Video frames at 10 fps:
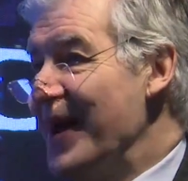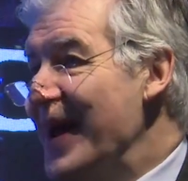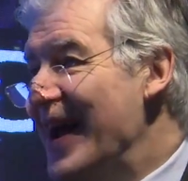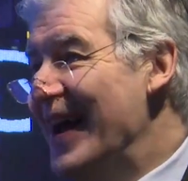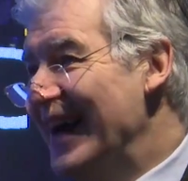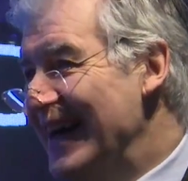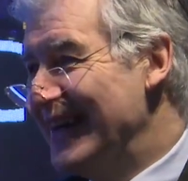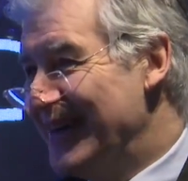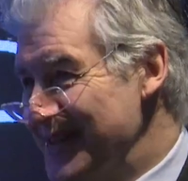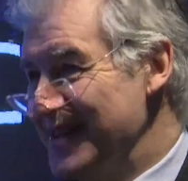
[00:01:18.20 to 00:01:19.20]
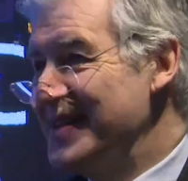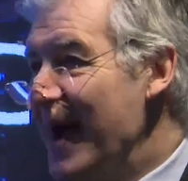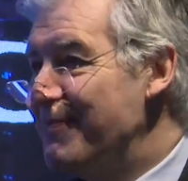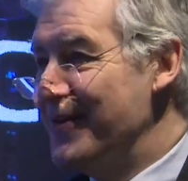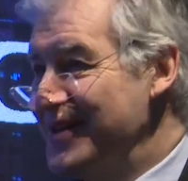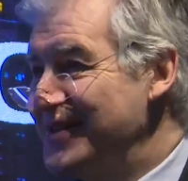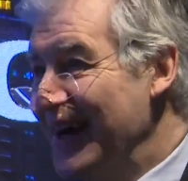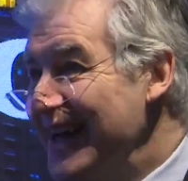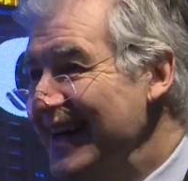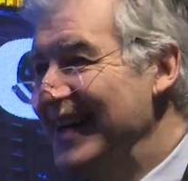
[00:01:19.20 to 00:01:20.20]
here because it's our press
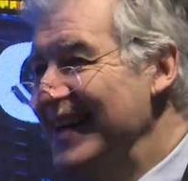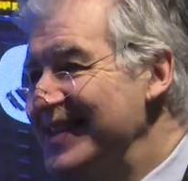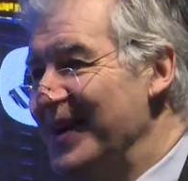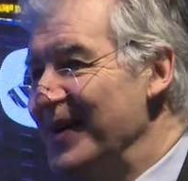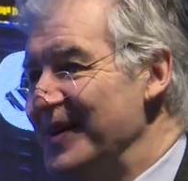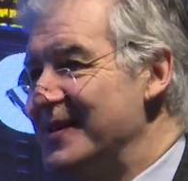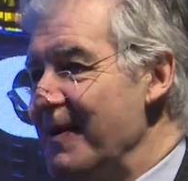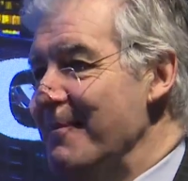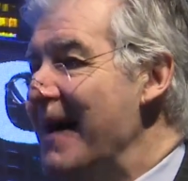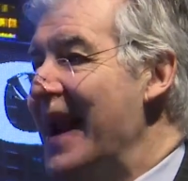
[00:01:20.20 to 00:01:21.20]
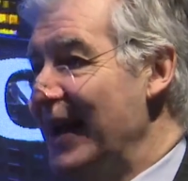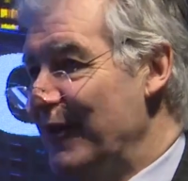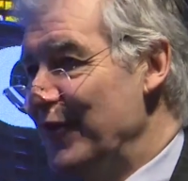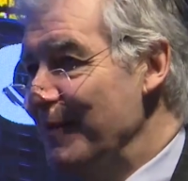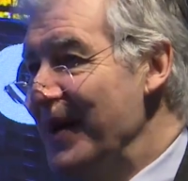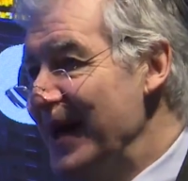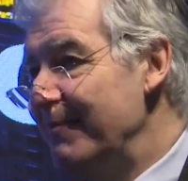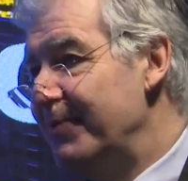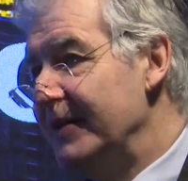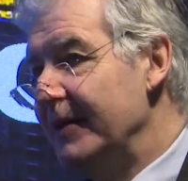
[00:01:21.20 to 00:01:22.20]
day, so it's a bit manic for me,
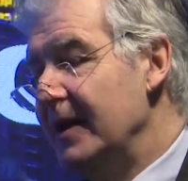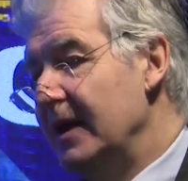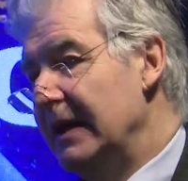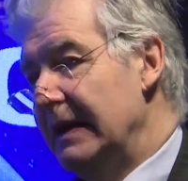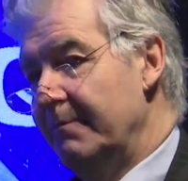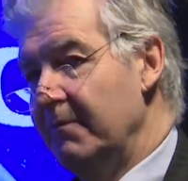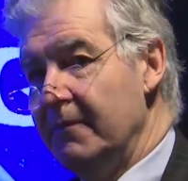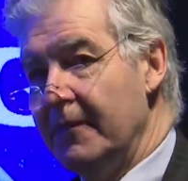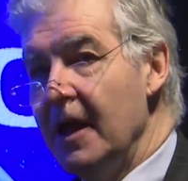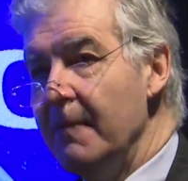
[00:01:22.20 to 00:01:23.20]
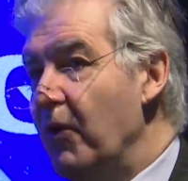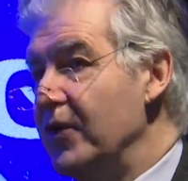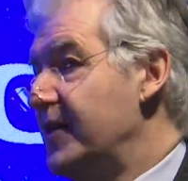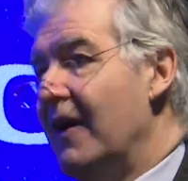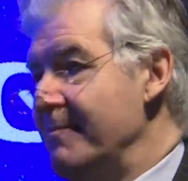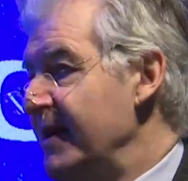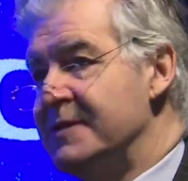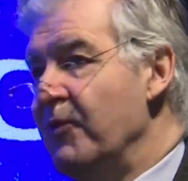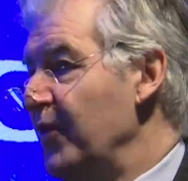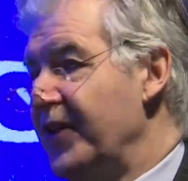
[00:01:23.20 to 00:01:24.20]
but more time
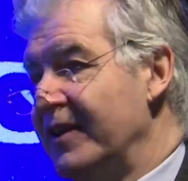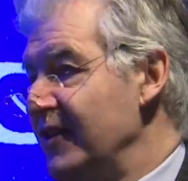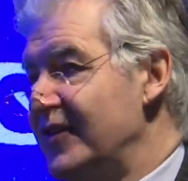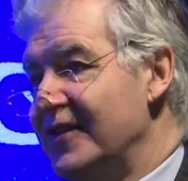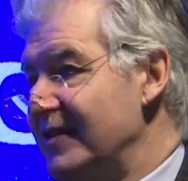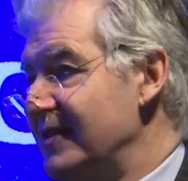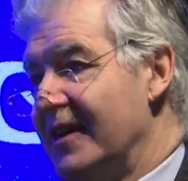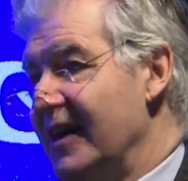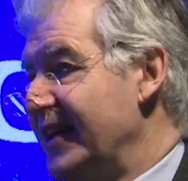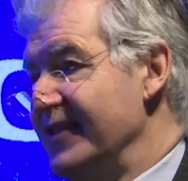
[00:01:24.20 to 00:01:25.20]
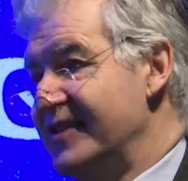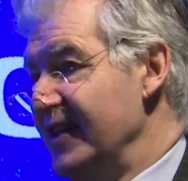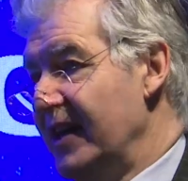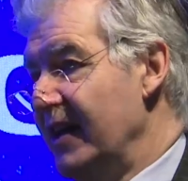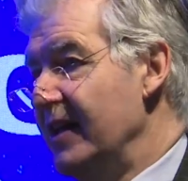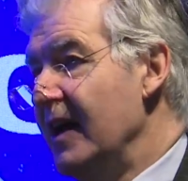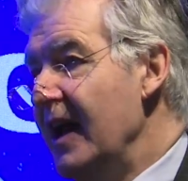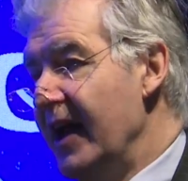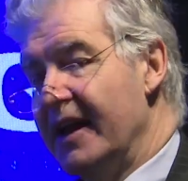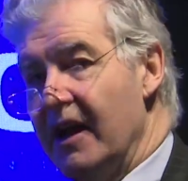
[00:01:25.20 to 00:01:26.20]
means more things that I can see.
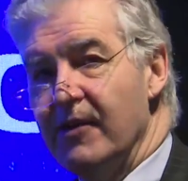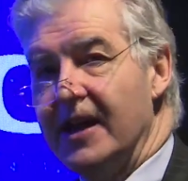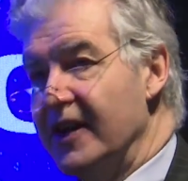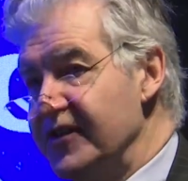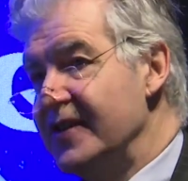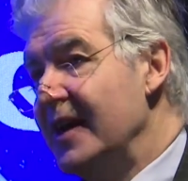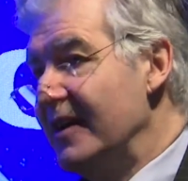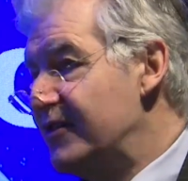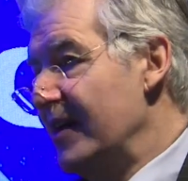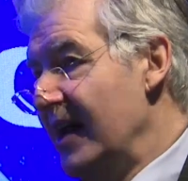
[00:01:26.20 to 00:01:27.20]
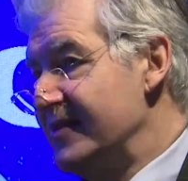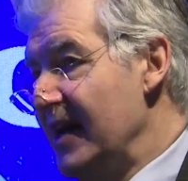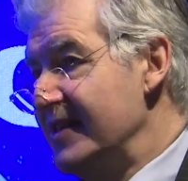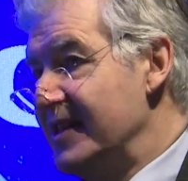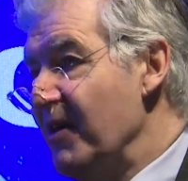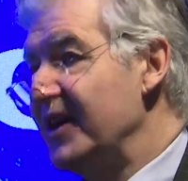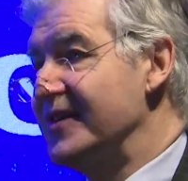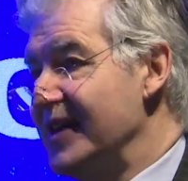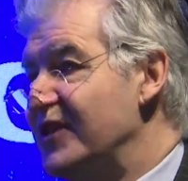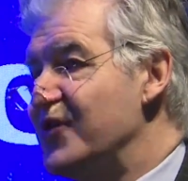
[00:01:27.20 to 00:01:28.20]
It really is, as the
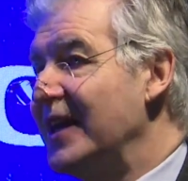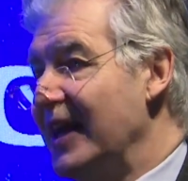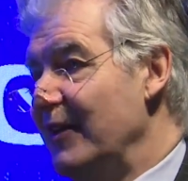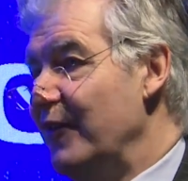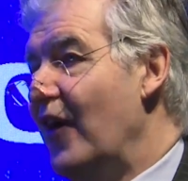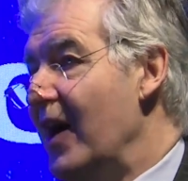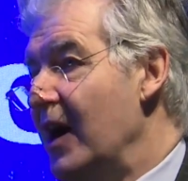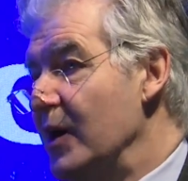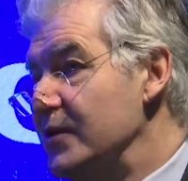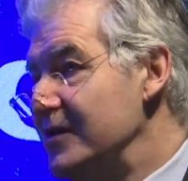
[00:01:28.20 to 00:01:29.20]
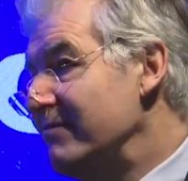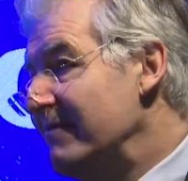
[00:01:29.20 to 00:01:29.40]
Americans say, drinking at the fire hose.